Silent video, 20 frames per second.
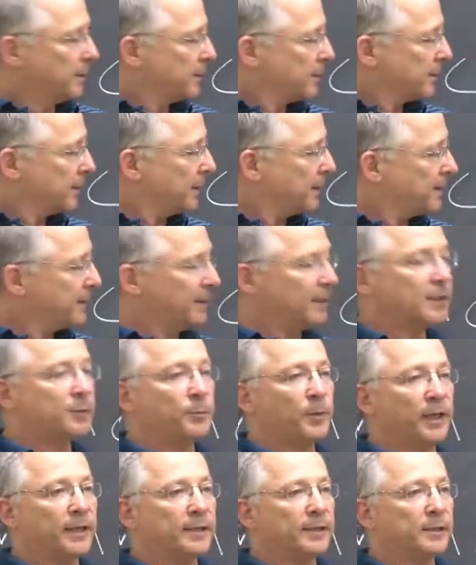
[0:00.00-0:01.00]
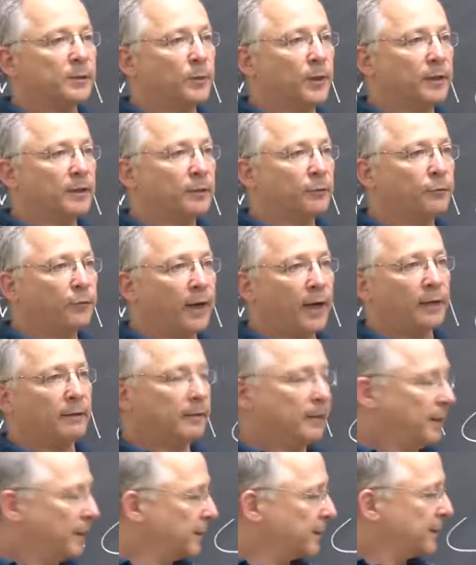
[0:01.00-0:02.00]
Since this place is well defined,
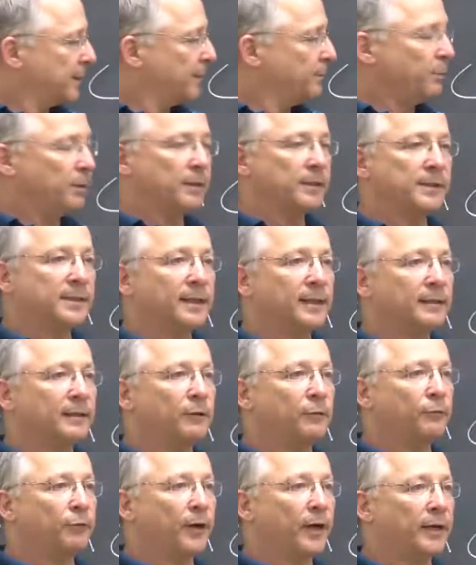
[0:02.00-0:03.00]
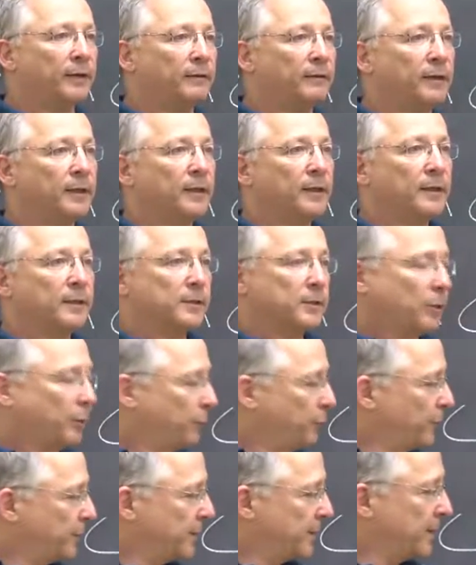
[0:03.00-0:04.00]
the next symbol is next defined, so
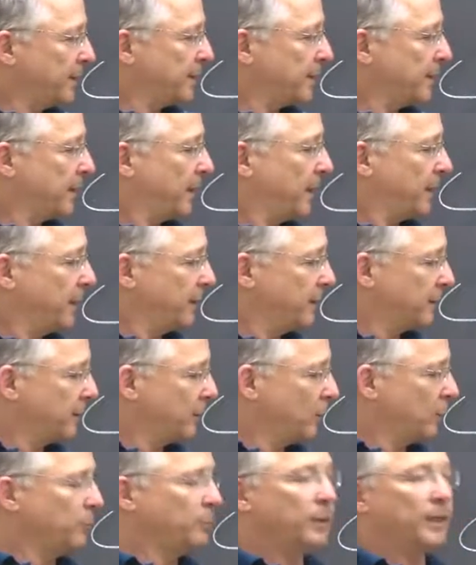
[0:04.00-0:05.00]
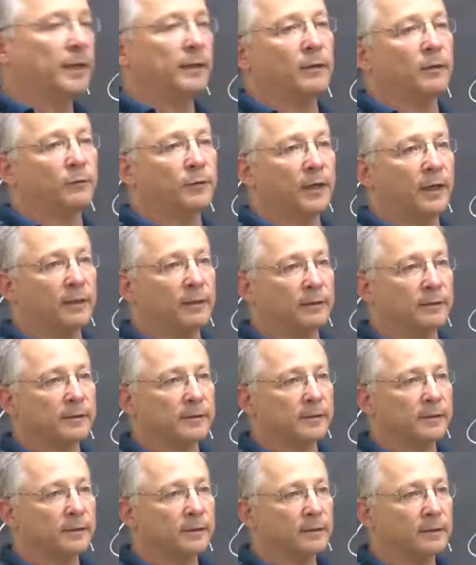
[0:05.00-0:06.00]
if it's this guy, it cannot be any of the
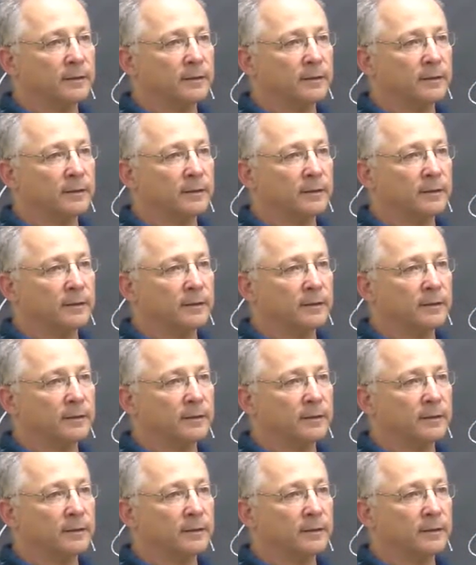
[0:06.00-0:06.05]
others.